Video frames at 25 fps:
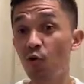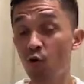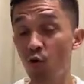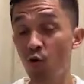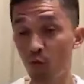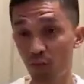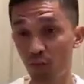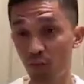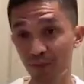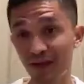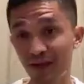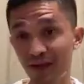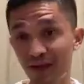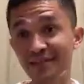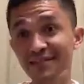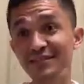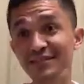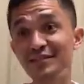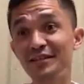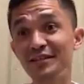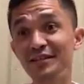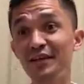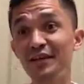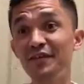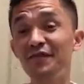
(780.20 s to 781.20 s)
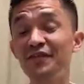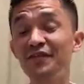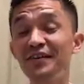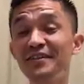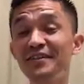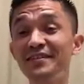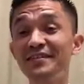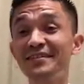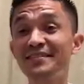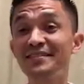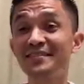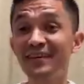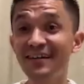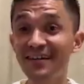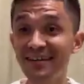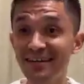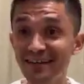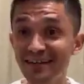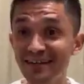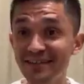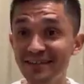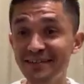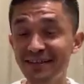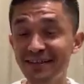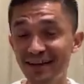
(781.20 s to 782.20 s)
hope that's if he
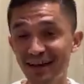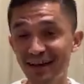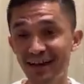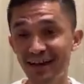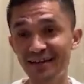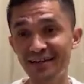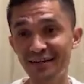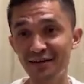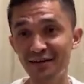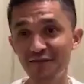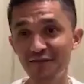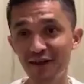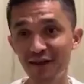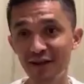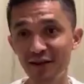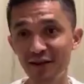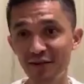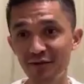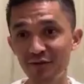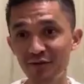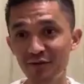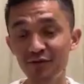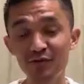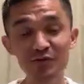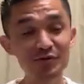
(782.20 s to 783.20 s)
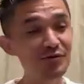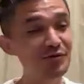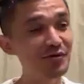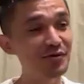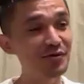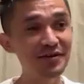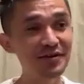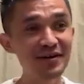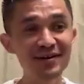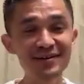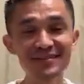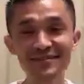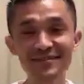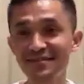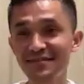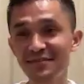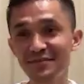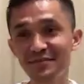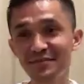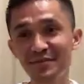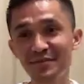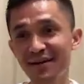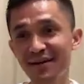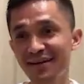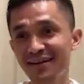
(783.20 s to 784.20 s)
thinks that I added value. You know,
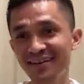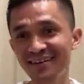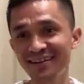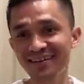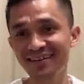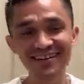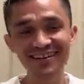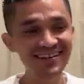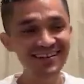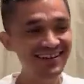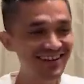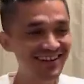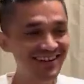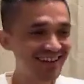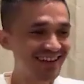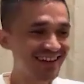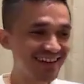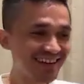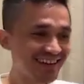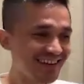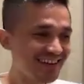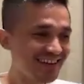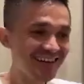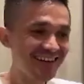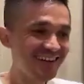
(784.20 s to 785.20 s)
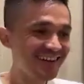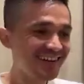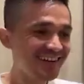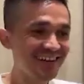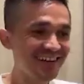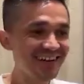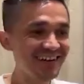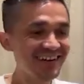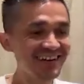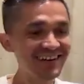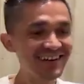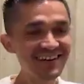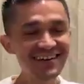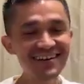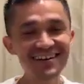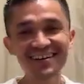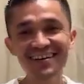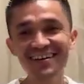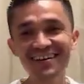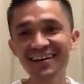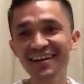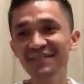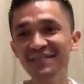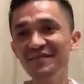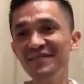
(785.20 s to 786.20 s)
youngsters, man.
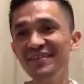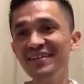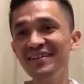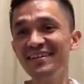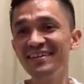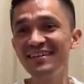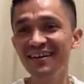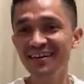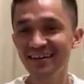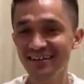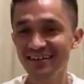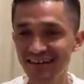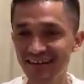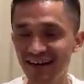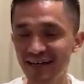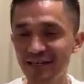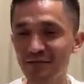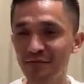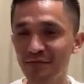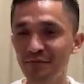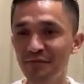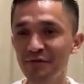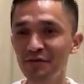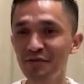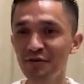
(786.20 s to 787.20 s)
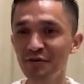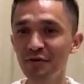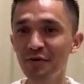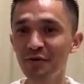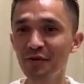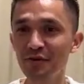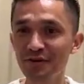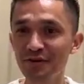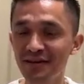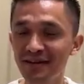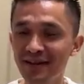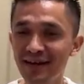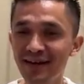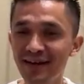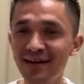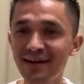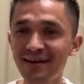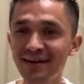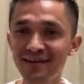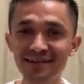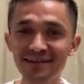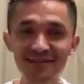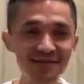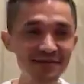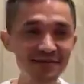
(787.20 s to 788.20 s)
If he does ask me, you know what,
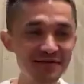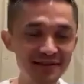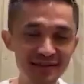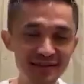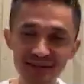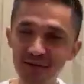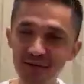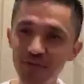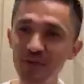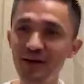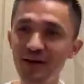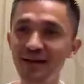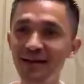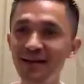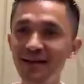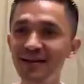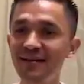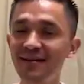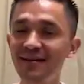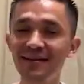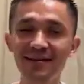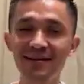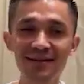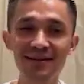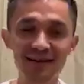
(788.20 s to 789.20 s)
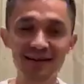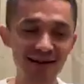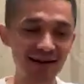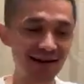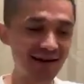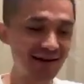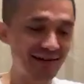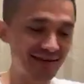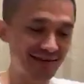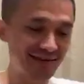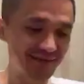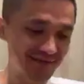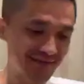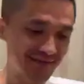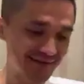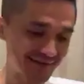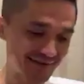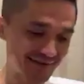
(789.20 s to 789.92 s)
Dad, you did well, and